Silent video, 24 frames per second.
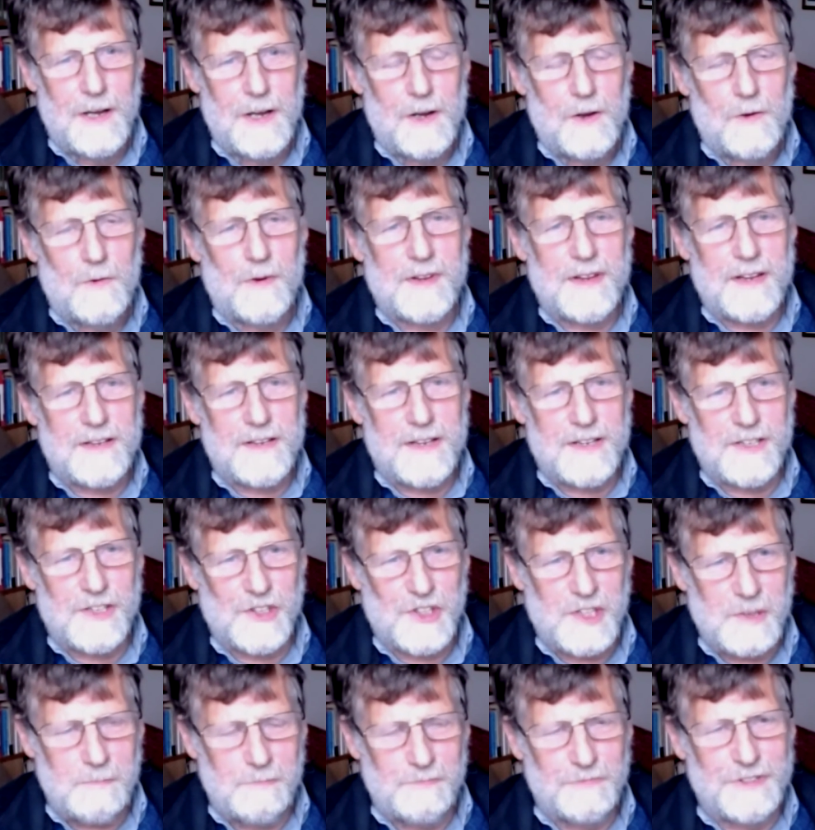was that the
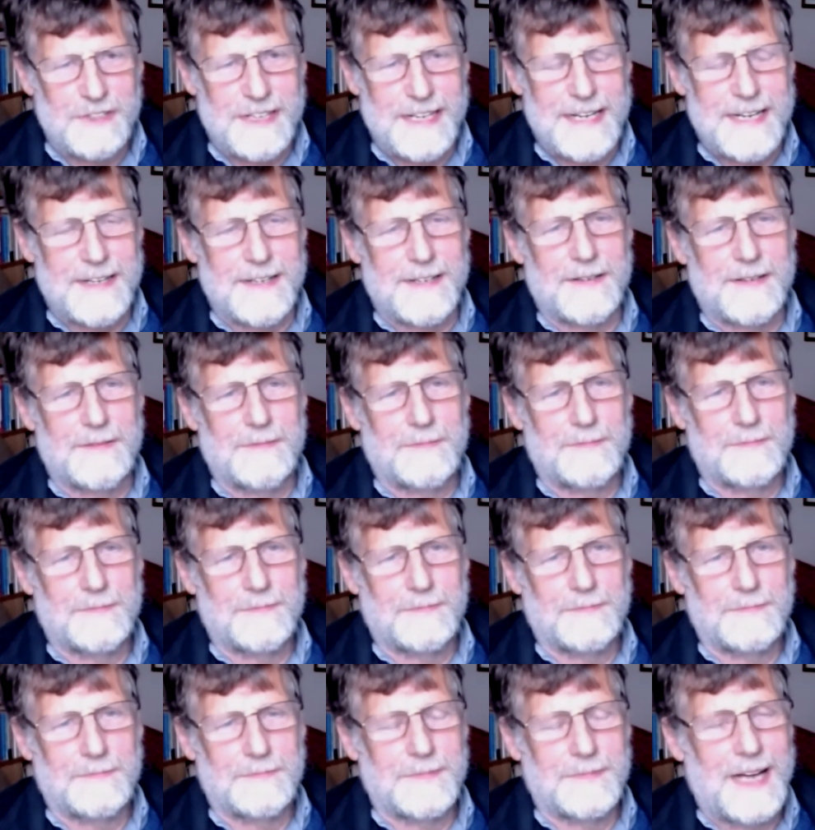shipwright,
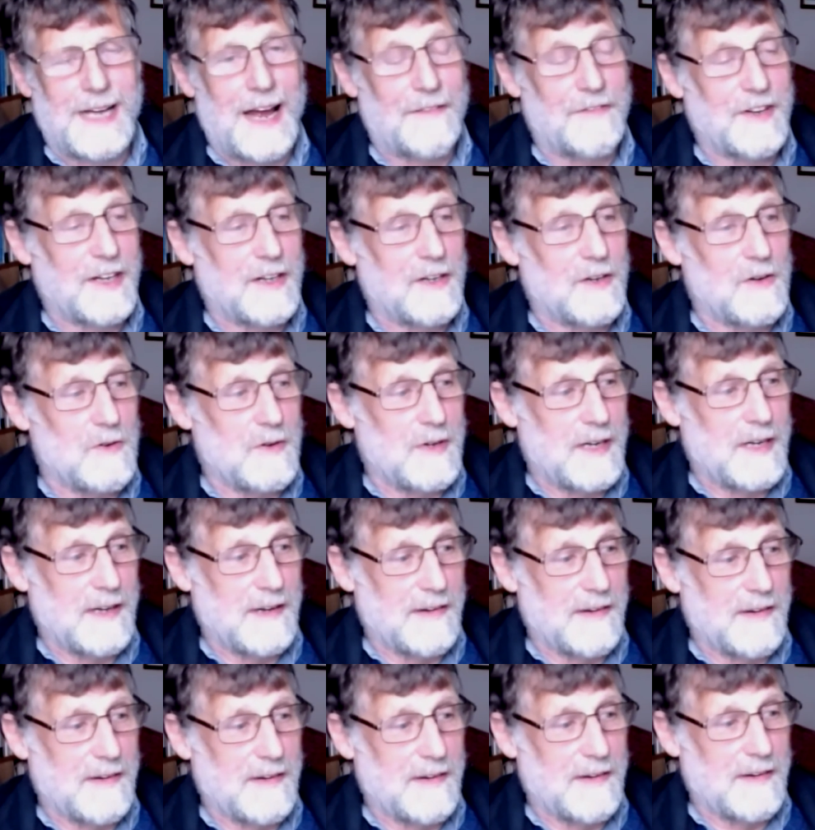having noticed
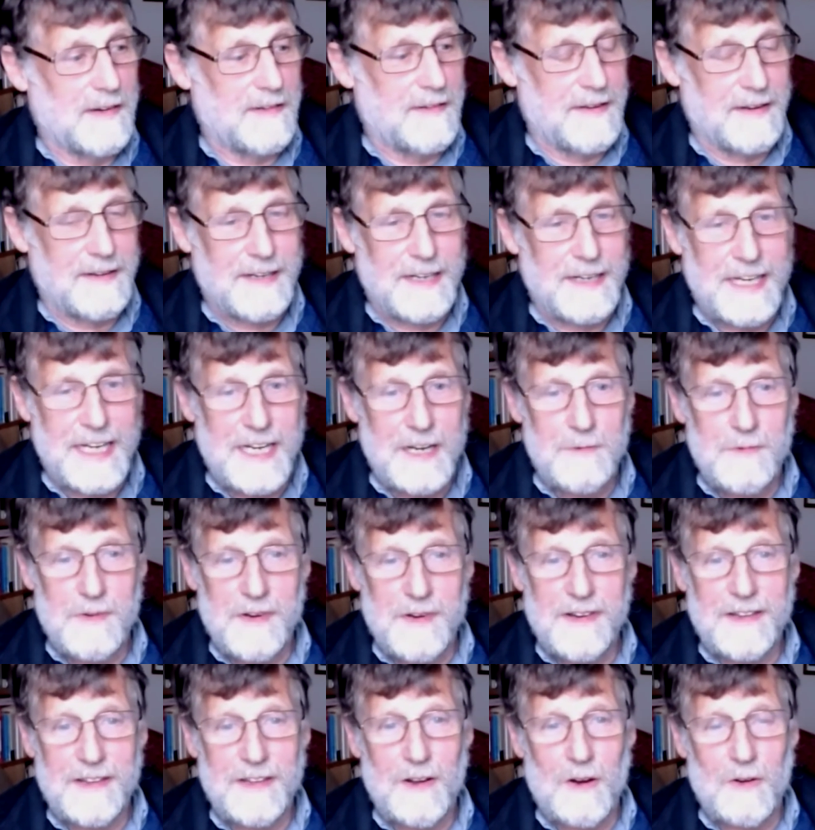that he
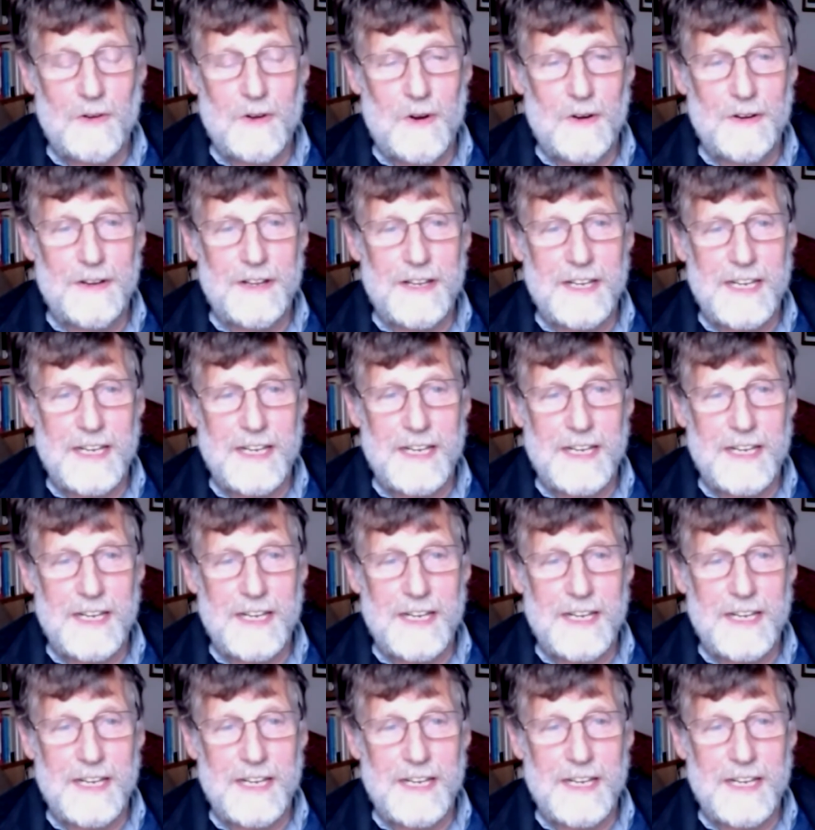was not on the